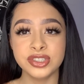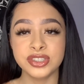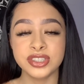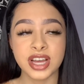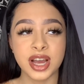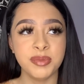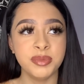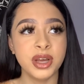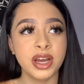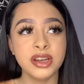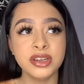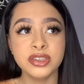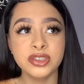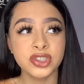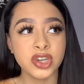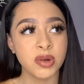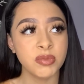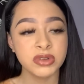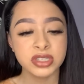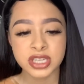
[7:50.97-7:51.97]
I'm not a
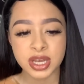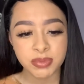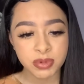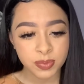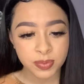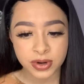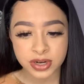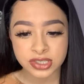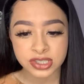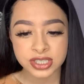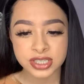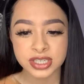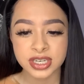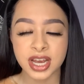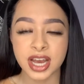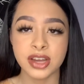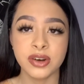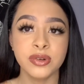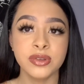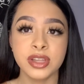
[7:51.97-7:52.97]
drama type of person.
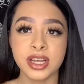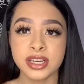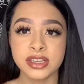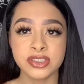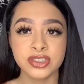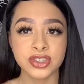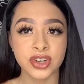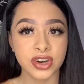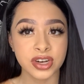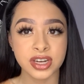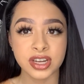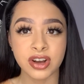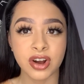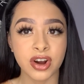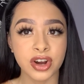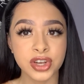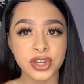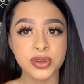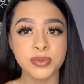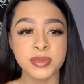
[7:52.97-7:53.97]
I don't like starting
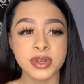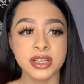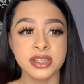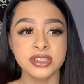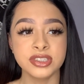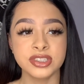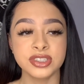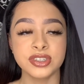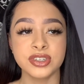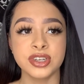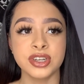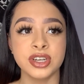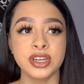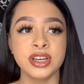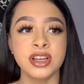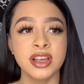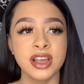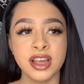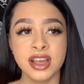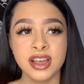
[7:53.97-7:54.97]
arguments or
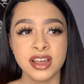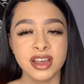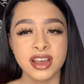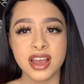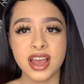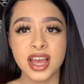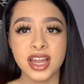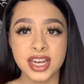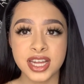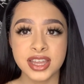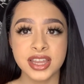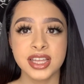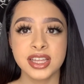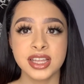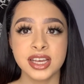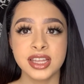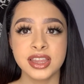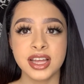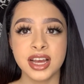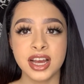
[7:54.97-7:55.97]
anything
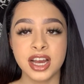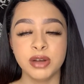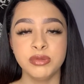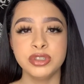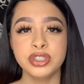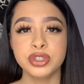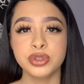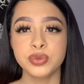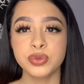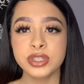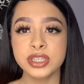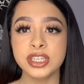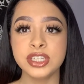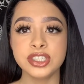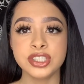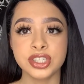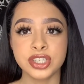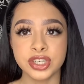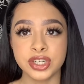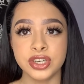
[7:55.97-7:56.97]
like that. I'm just really
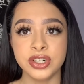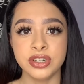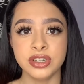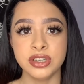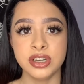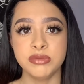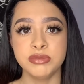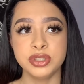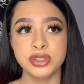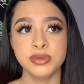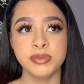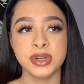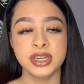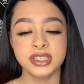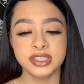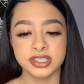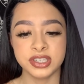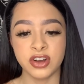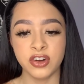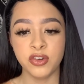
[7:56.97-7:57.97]
chill. I'm to
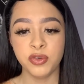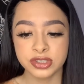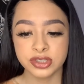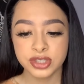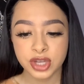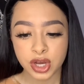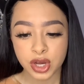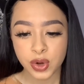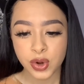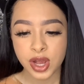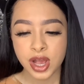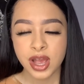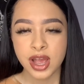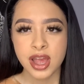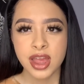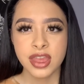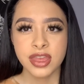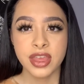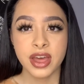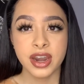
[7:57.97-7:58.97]
myself. So
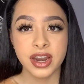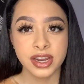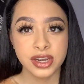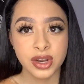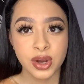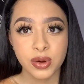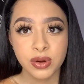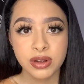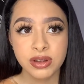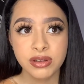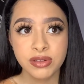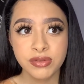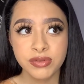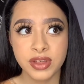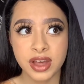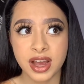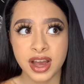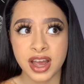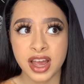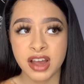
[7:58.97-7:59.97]
that I know of,
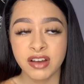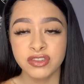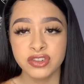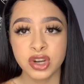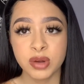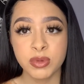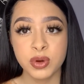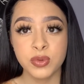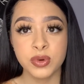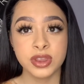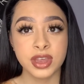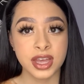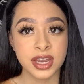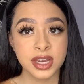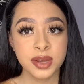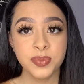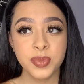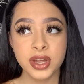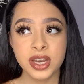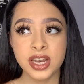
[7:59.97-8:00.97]
that I have drama with
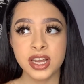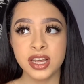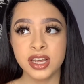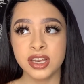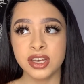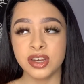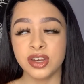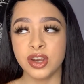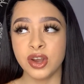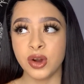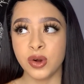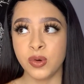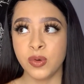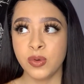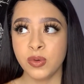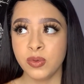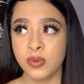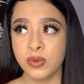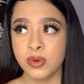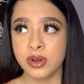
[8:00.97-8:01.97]
anybody, no.